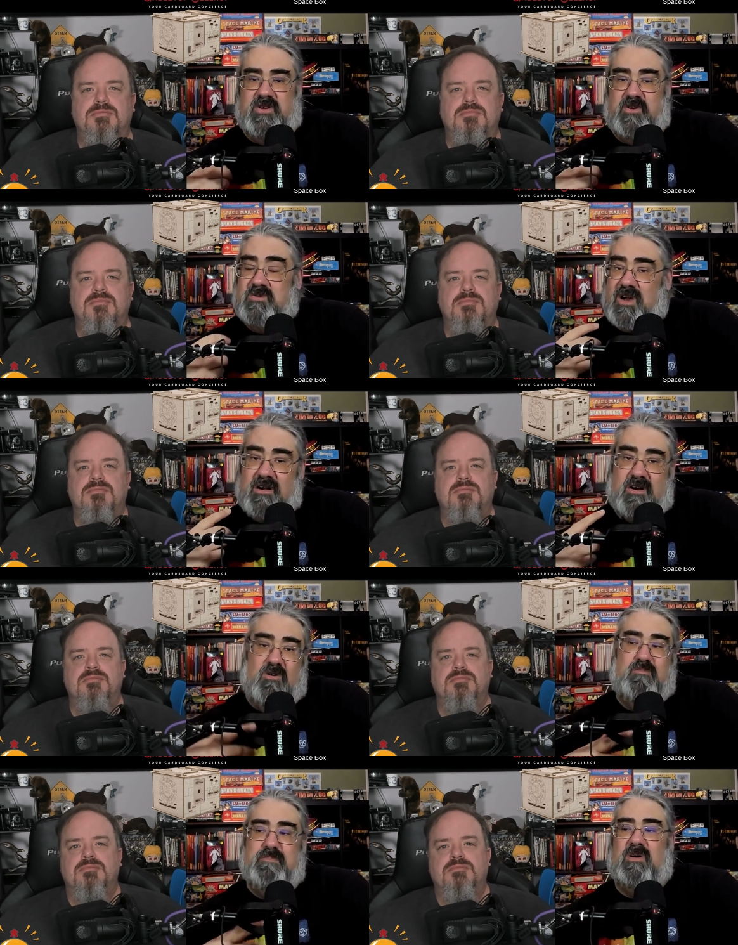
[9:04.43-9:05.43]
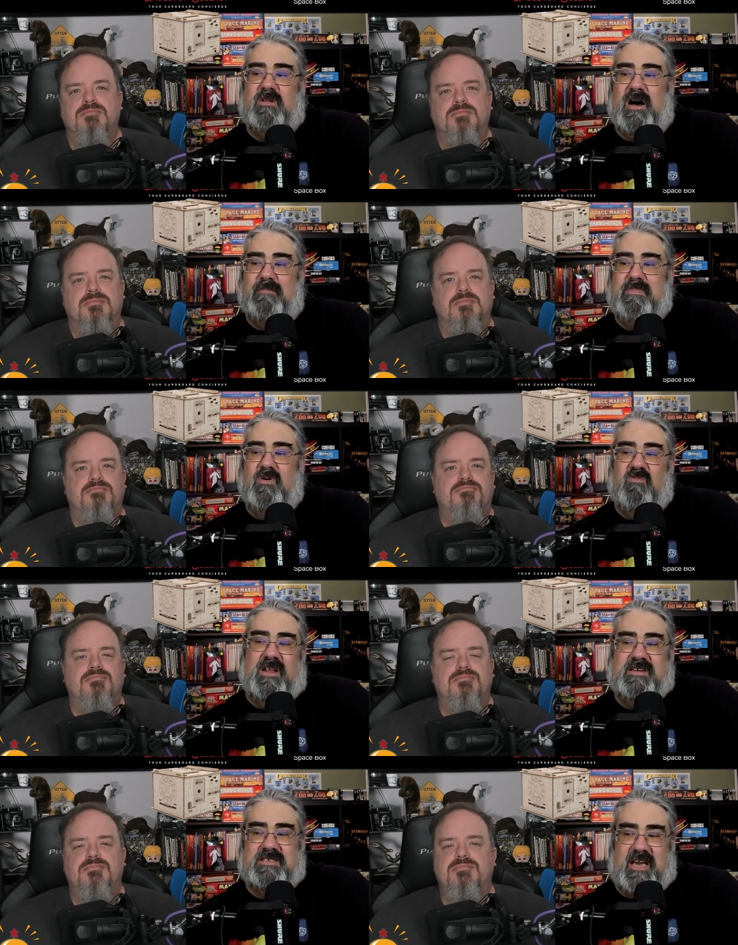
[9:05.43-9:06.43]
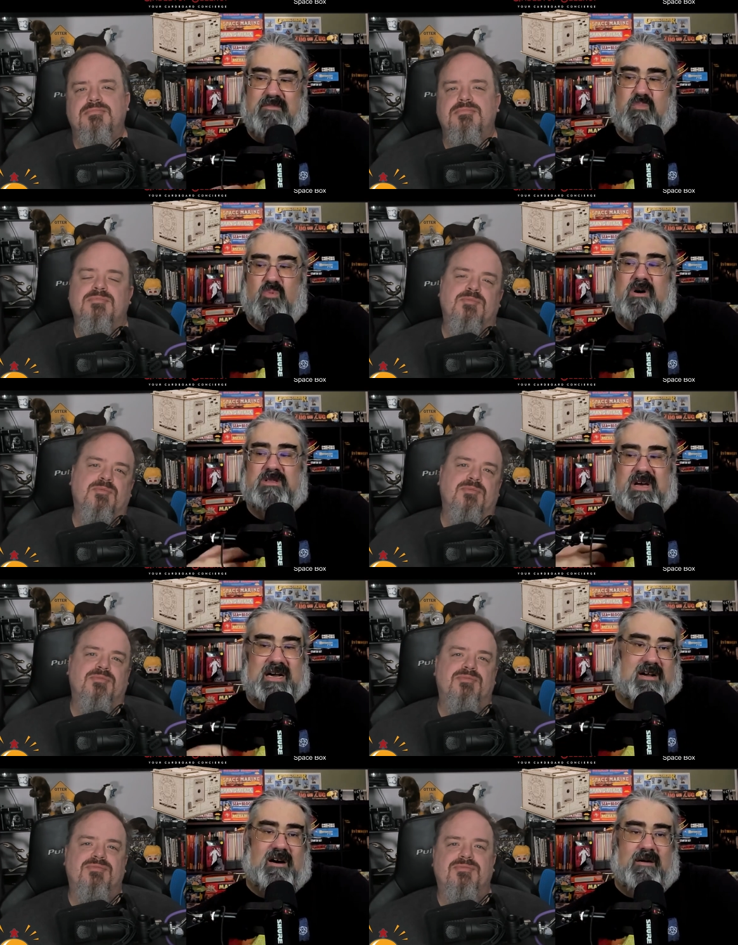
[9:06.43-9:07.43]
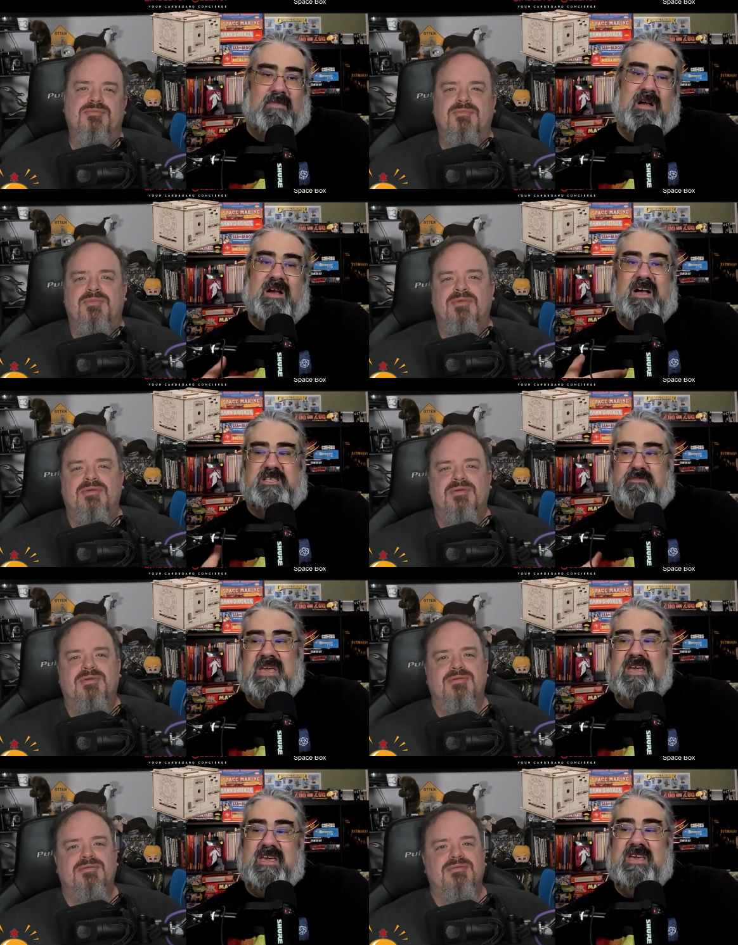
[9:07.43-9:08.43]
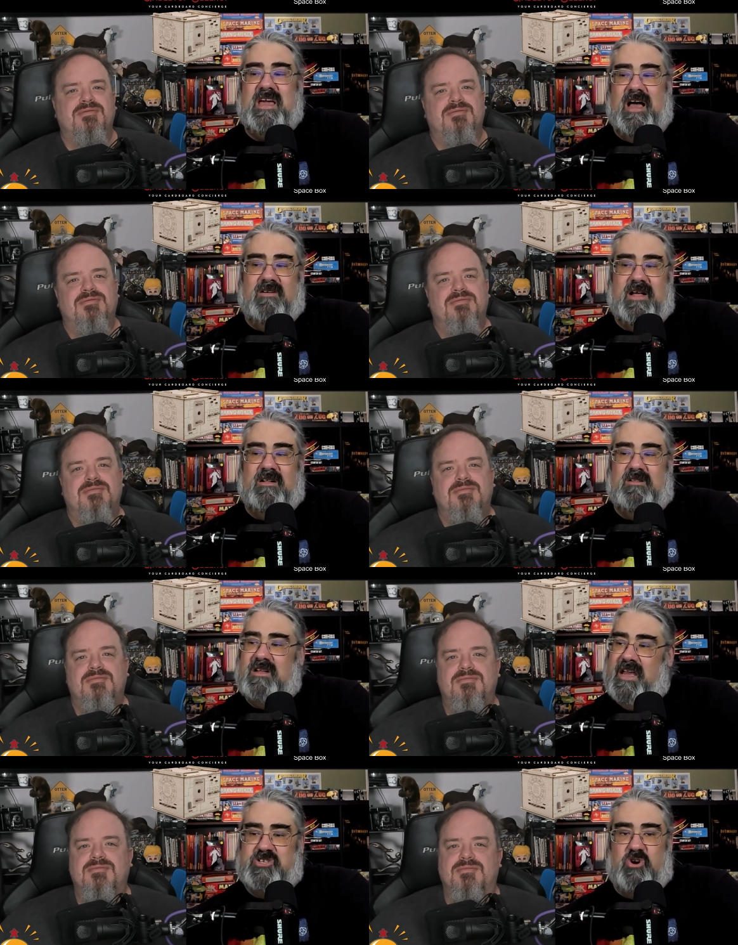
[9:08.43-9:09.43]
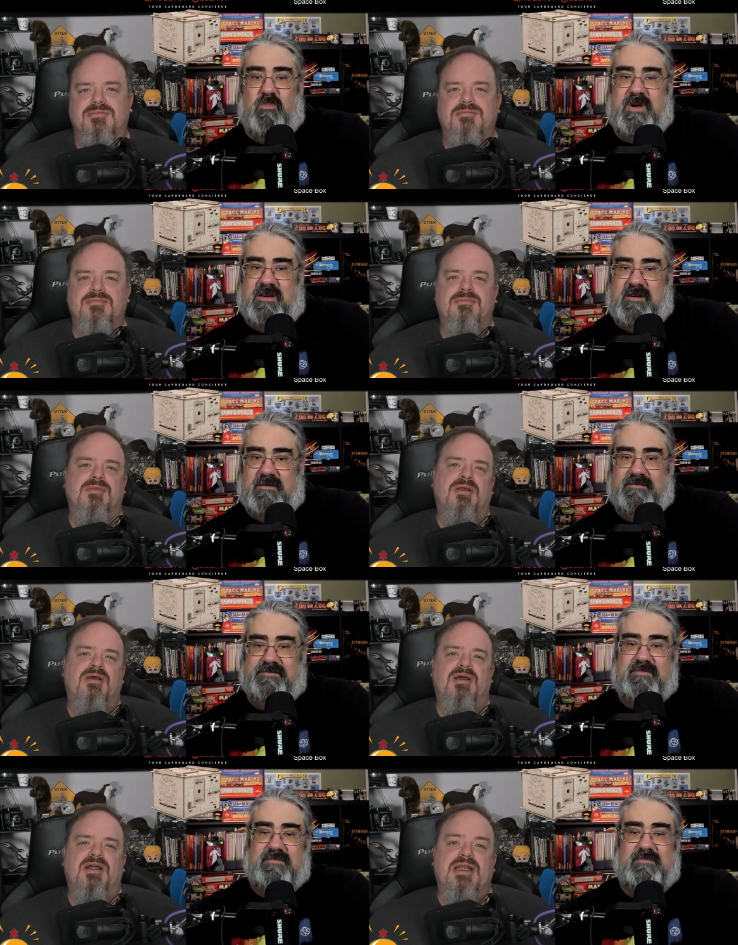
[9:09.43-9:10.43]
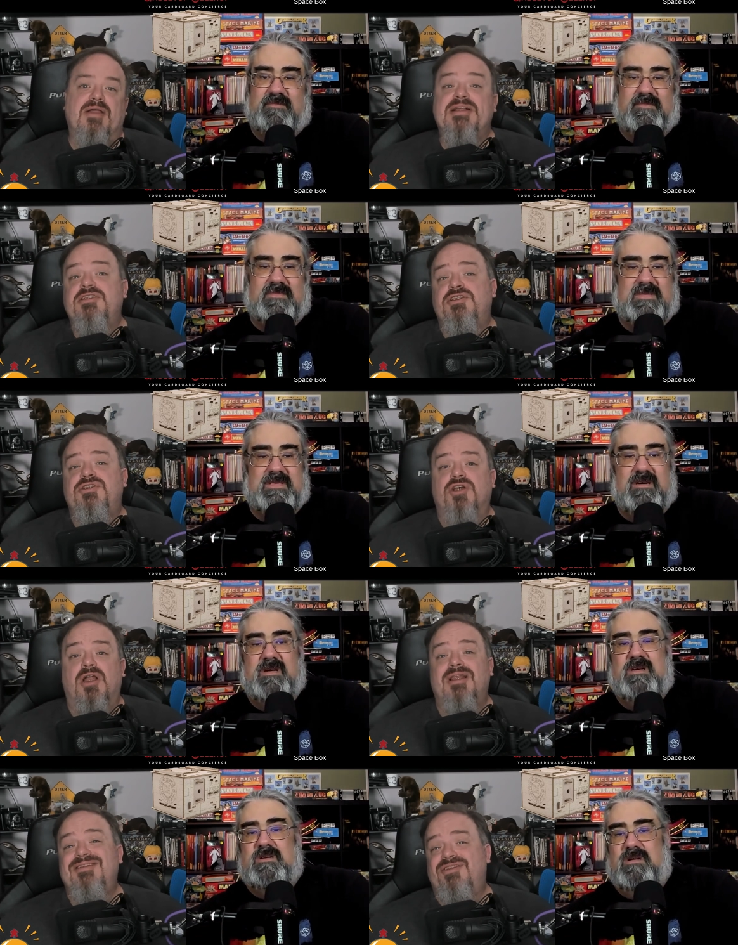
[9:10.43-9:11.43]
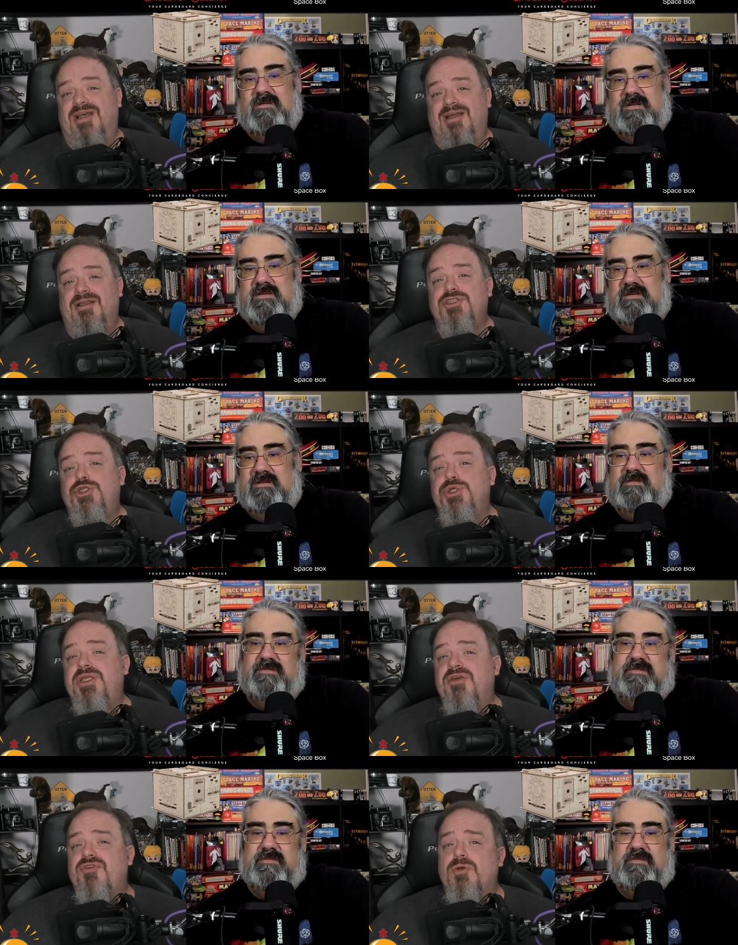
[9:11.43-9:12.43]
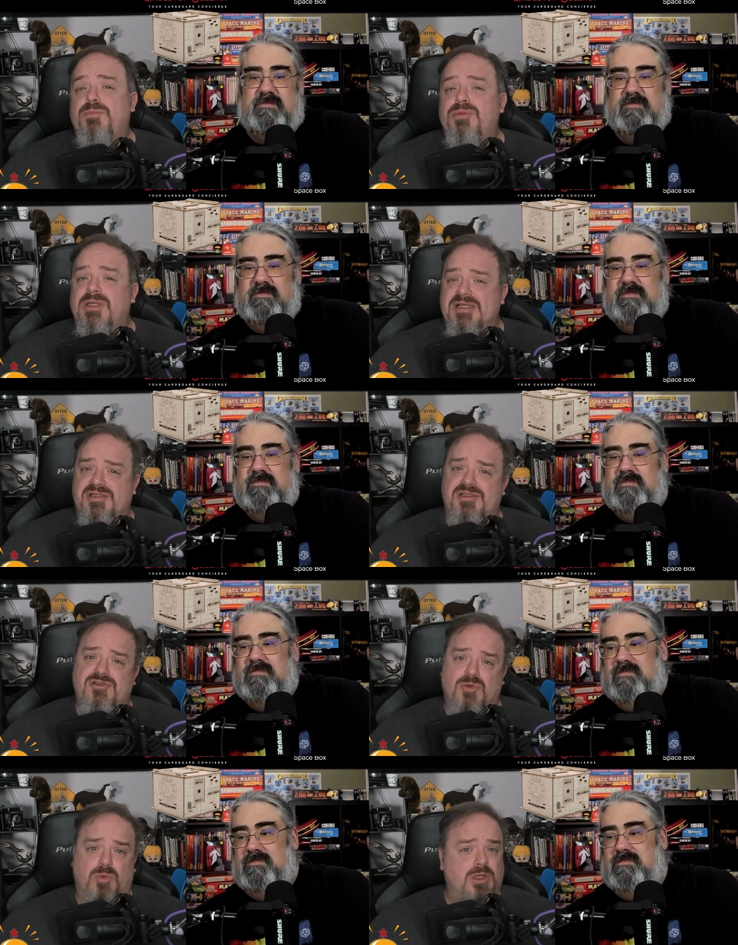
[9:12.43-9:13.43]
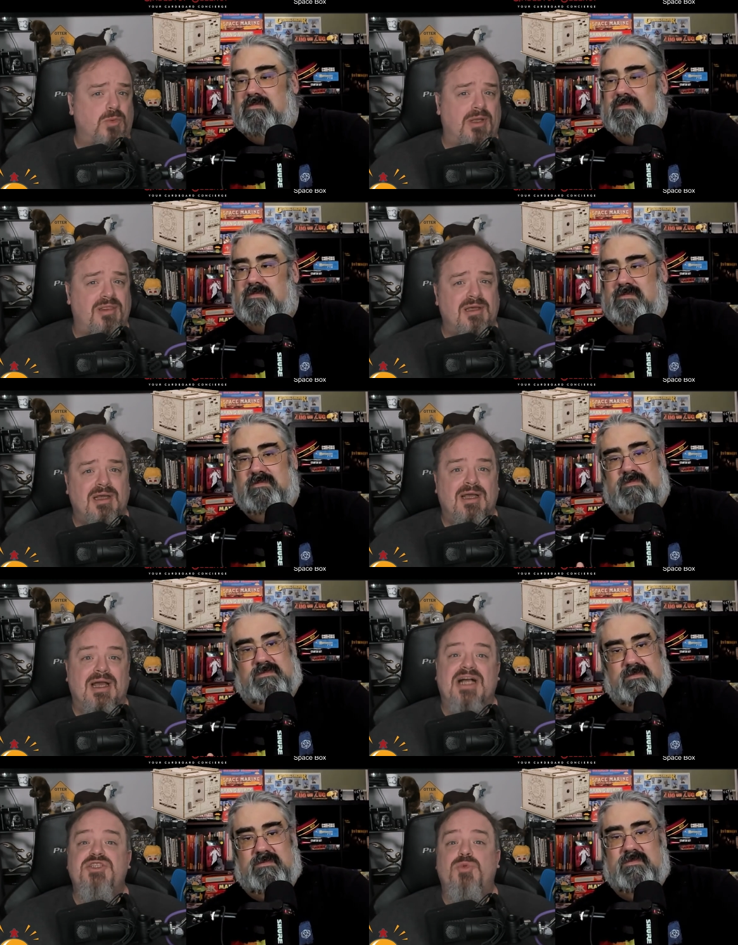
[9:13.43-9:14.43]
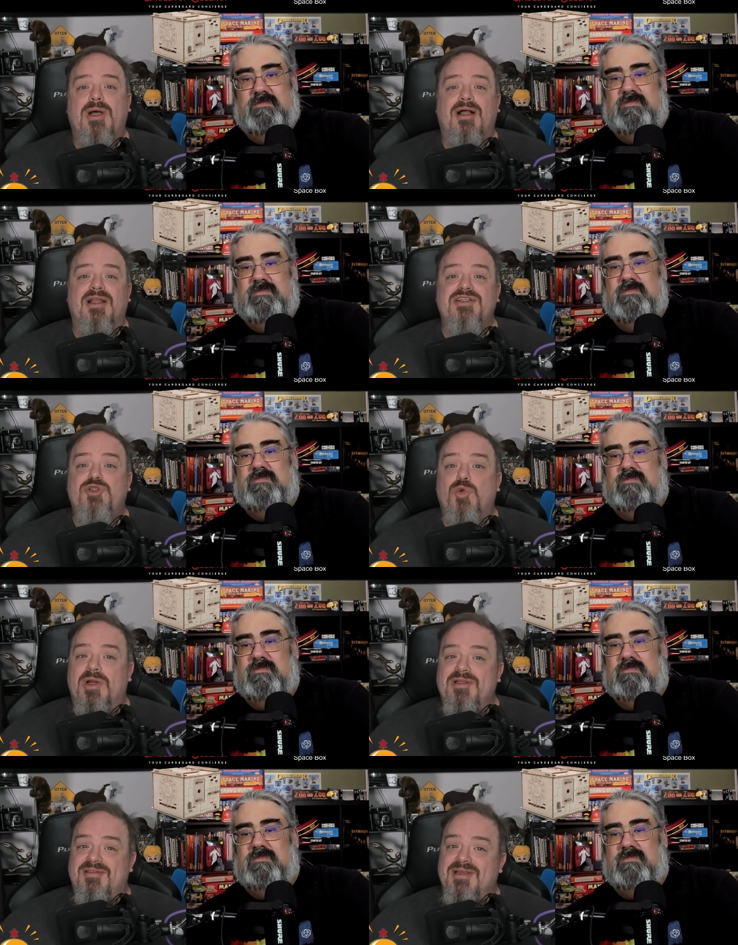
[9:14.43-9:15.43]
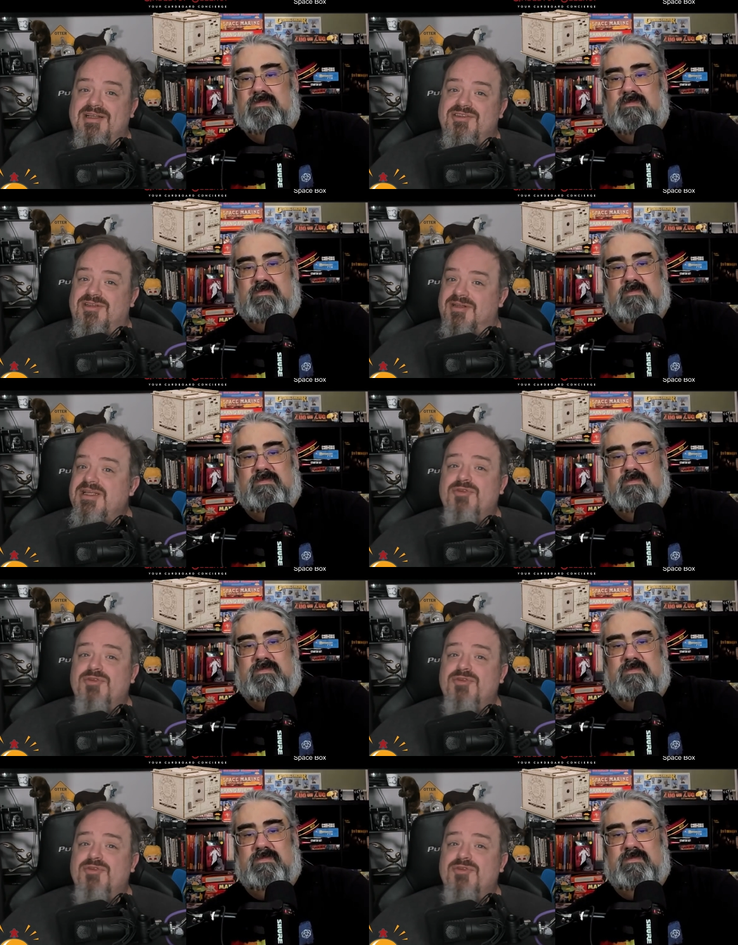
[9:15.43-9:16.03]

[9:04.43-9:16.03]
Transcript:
Speaker 1: you use our code BELLHOP over at escapewelt.com. That's B-E-L-L-H-O-P.
Speaker 2: Now, that's a solid set and should give you plenty to work with, as well as great things to leave